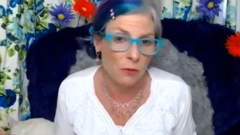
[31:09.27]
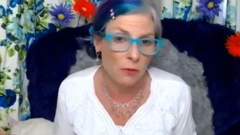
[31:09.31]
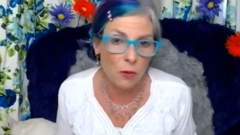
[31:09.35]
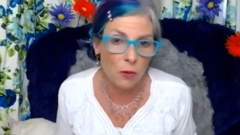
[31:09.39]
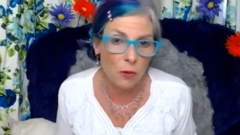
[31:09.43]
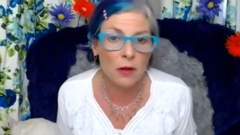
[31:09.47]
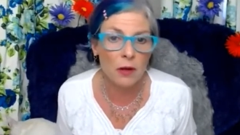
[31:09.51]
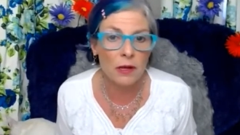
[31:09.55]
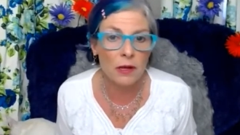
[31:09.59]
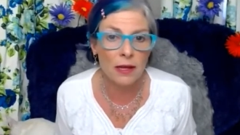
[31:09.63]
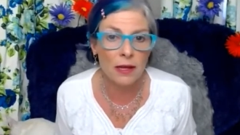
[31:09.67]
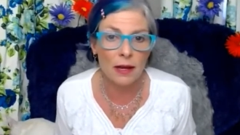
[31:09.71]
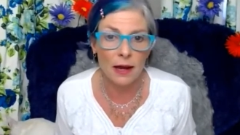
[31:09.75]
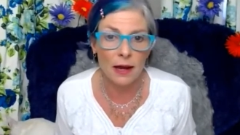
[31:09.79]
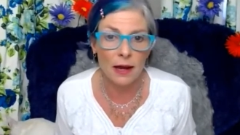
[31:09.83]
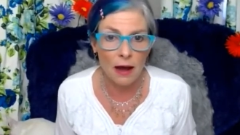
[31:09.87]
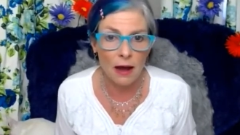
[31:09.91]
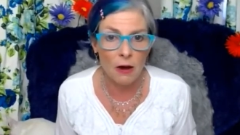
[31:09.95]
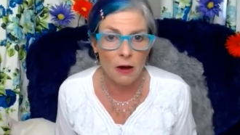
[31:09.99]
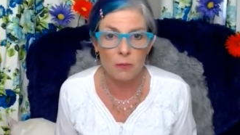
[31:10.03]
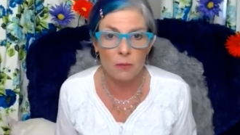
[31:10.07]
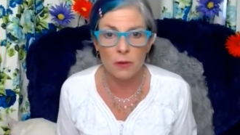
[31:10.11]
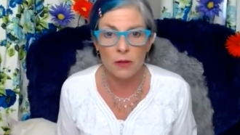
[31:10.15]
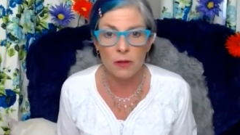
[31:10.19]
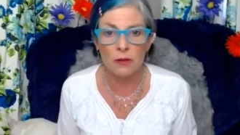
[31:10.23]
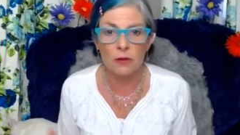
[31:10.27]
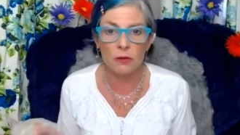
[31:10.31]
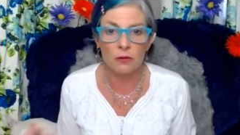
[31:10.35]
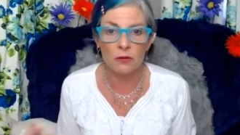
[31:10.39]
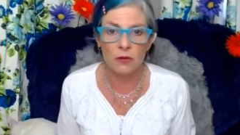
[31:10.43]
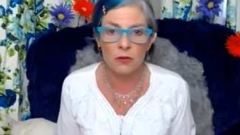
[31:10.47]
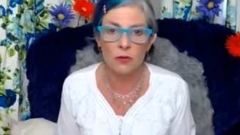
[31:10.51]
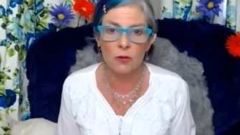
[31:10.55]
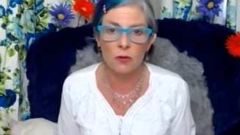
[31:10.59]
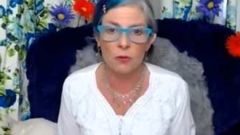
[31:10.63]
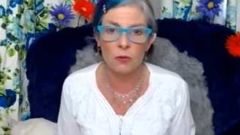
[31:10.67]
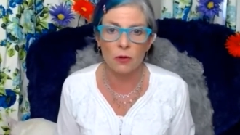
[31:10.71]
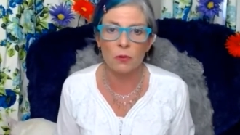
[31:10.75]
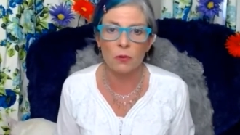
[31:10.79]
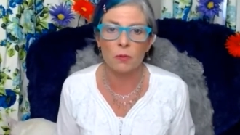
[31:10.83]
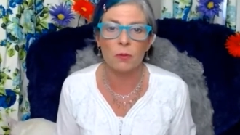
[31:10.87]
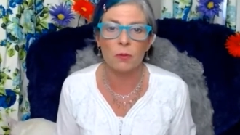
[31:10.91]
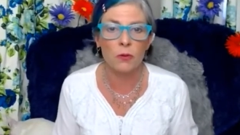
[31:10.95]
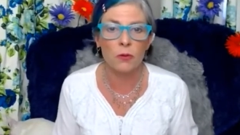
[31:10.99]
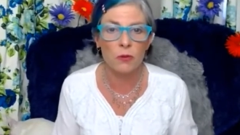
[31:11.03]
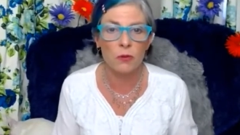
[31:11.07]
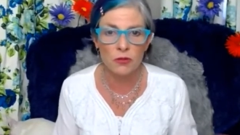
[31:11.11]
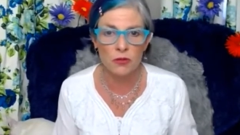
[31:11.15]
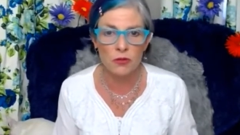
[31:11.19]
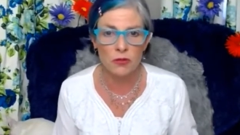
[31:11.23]
you want to get out, but you also don't want to
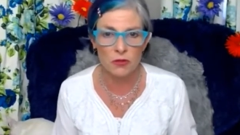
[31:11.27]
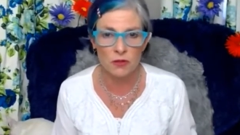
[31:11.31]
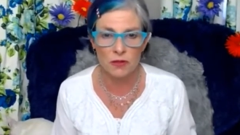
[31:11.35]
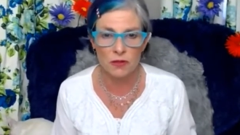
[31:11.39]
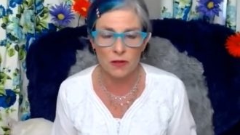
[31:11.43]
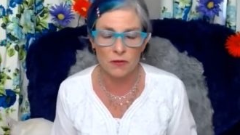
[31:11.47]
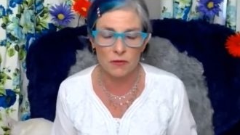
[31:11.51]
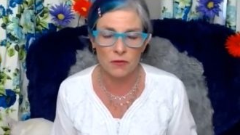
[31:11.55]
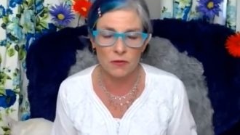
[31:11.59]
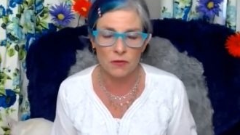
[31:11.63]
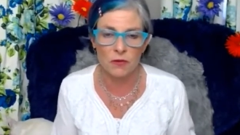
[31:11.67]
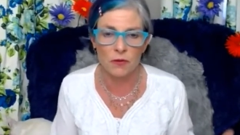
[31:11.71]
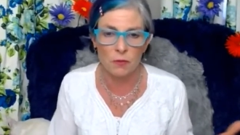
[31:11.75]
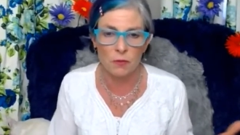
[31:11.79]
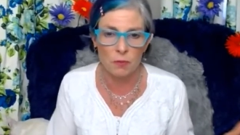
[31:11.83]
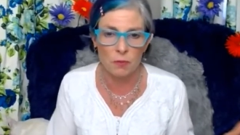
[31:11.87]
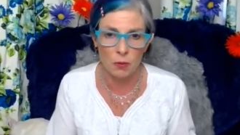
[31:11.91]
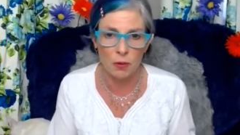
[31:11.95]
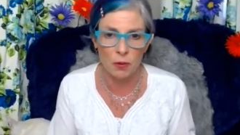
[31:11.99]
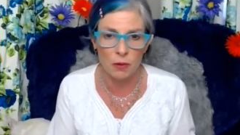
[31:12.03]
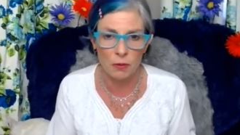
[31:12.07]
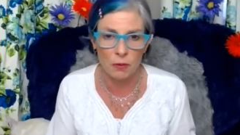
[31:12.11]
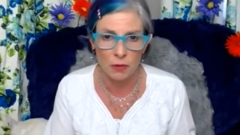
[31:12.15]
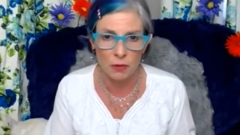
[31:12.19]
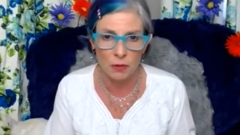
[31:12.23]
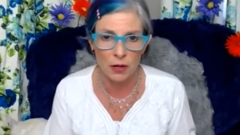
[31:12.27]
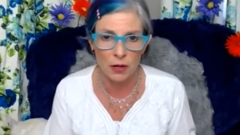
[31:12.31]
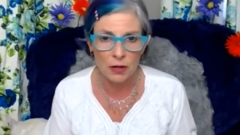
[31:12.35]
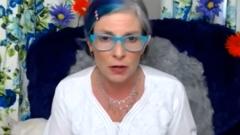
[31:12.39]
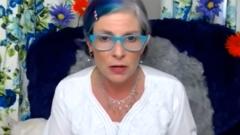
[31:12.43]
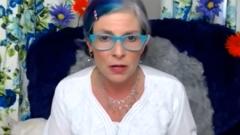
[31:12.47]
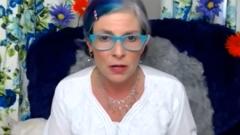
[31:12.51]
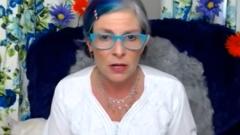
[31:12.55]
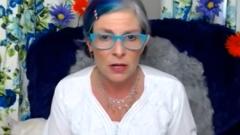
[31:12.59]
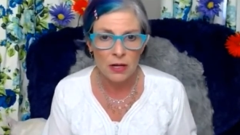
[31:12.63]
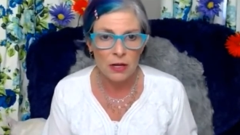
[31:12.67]
push yourself to the point where